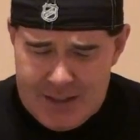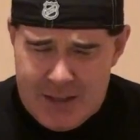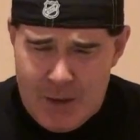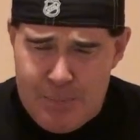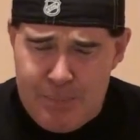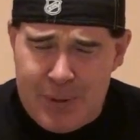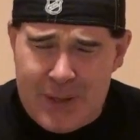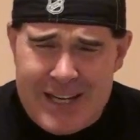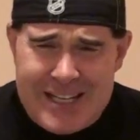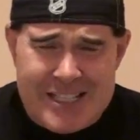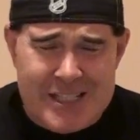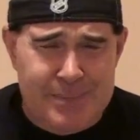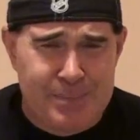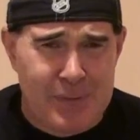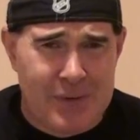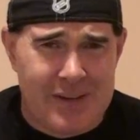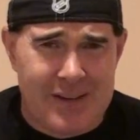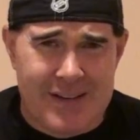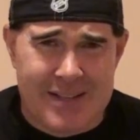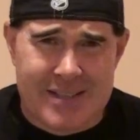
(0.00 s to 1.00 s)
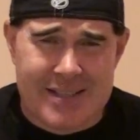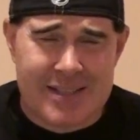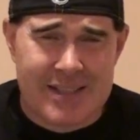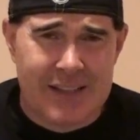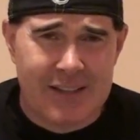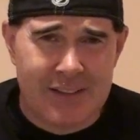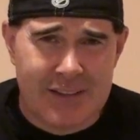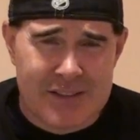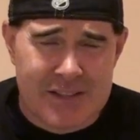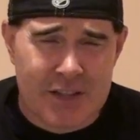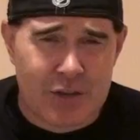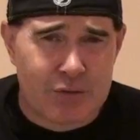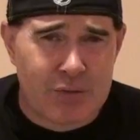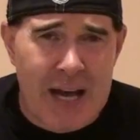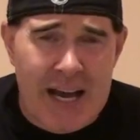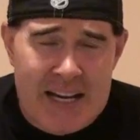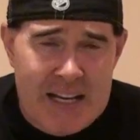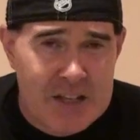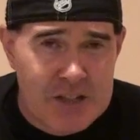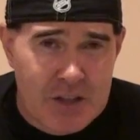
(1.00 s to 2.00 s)
The Pittsburgh Steelers, the
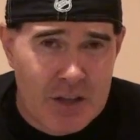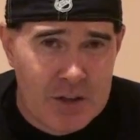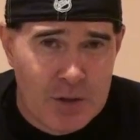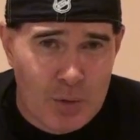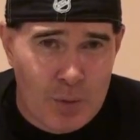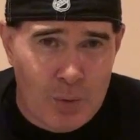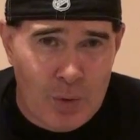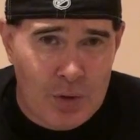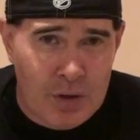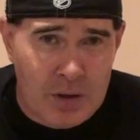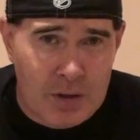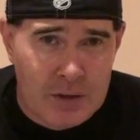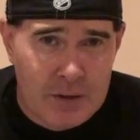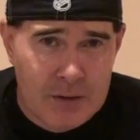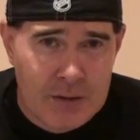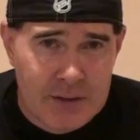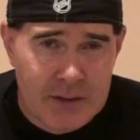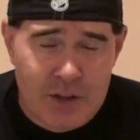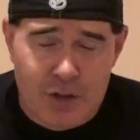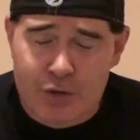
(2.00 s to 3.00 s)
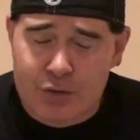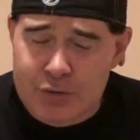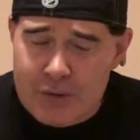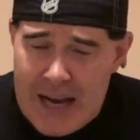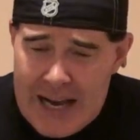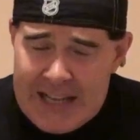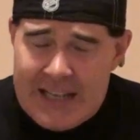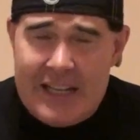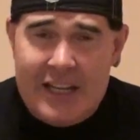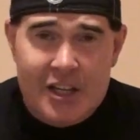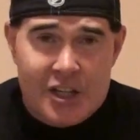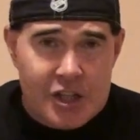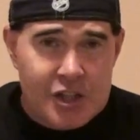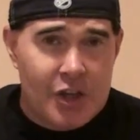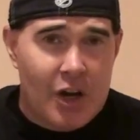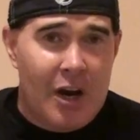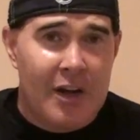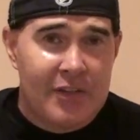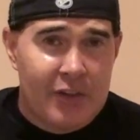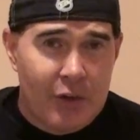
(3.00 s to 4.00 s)
writing's on the wall. The writing is
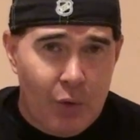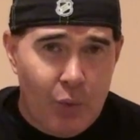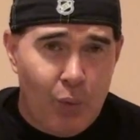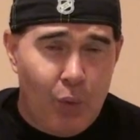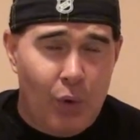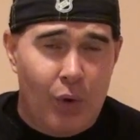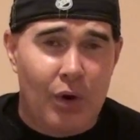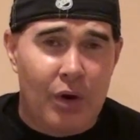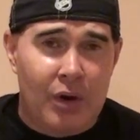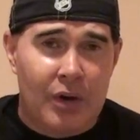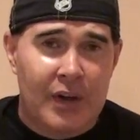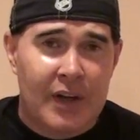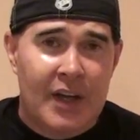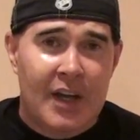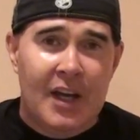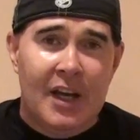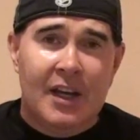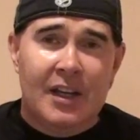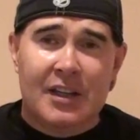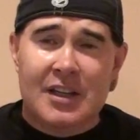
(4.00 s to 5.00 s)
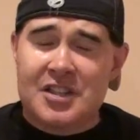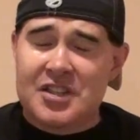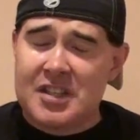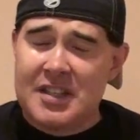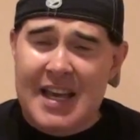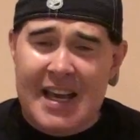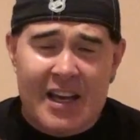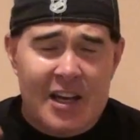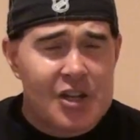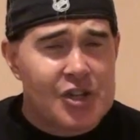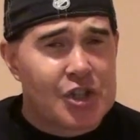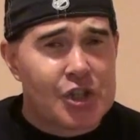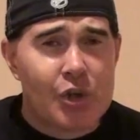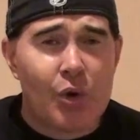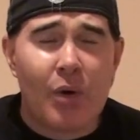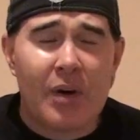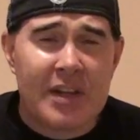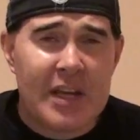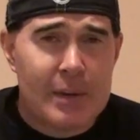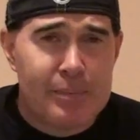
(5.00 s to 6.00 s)
on the wall. Listen, they're going to
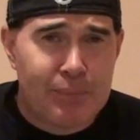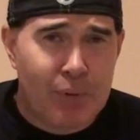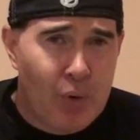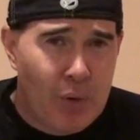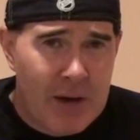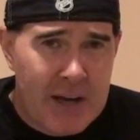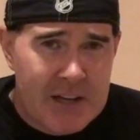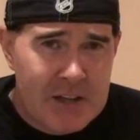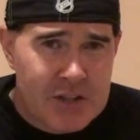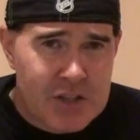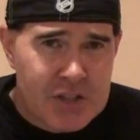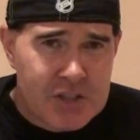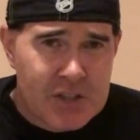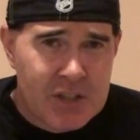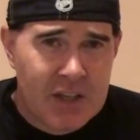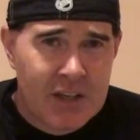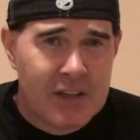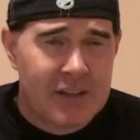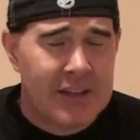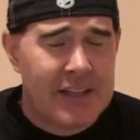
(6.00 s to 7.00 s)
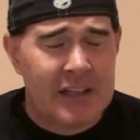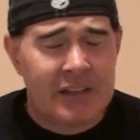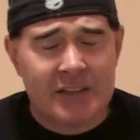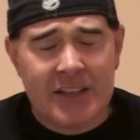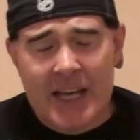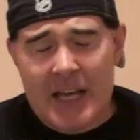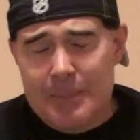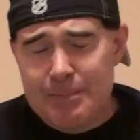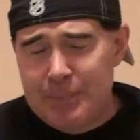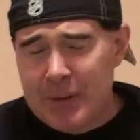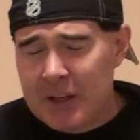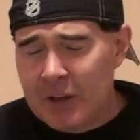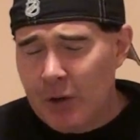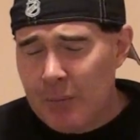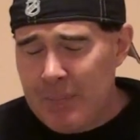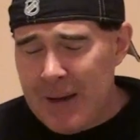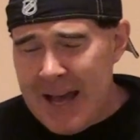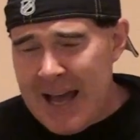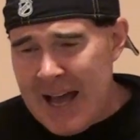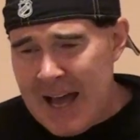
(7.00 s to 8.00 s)
score their points. They'll get Bell
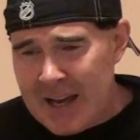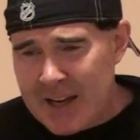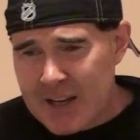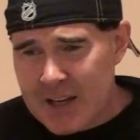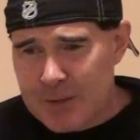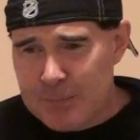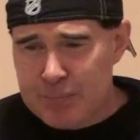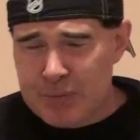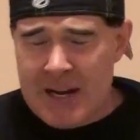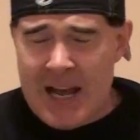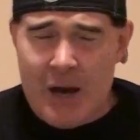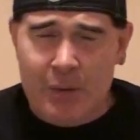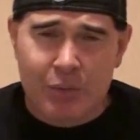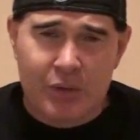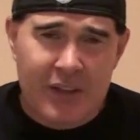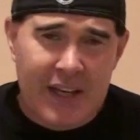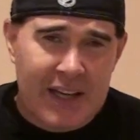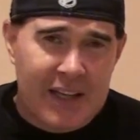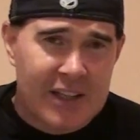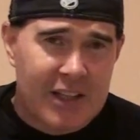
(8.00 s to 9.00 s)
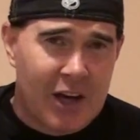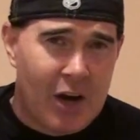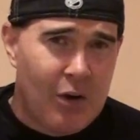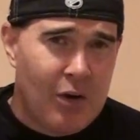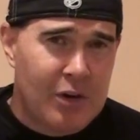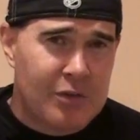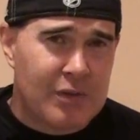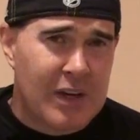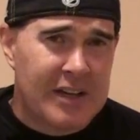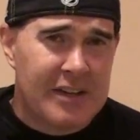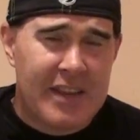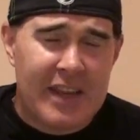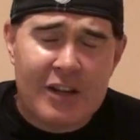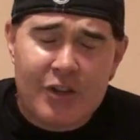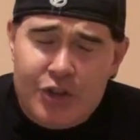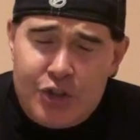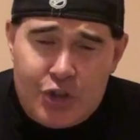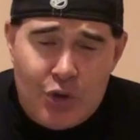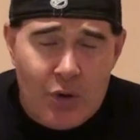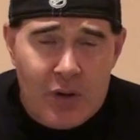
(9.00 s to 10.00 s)
back. Brown will get going.
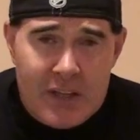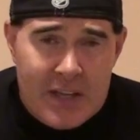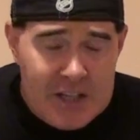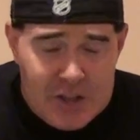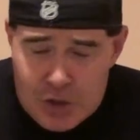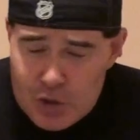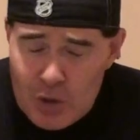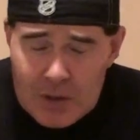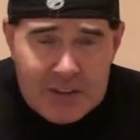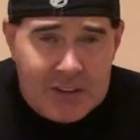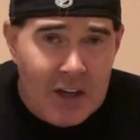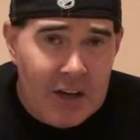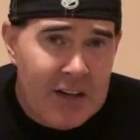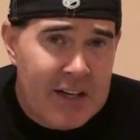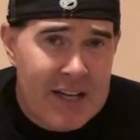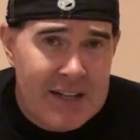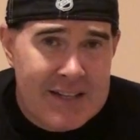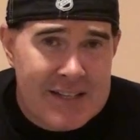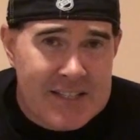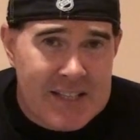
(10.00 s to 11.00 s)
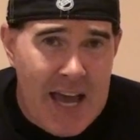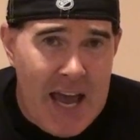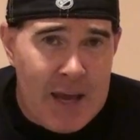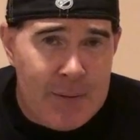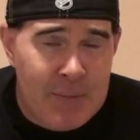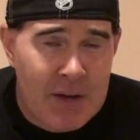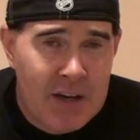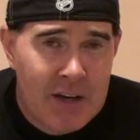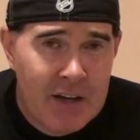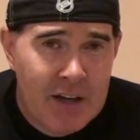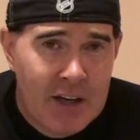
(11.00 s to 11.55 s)
They'll score. They scored 30 in this game.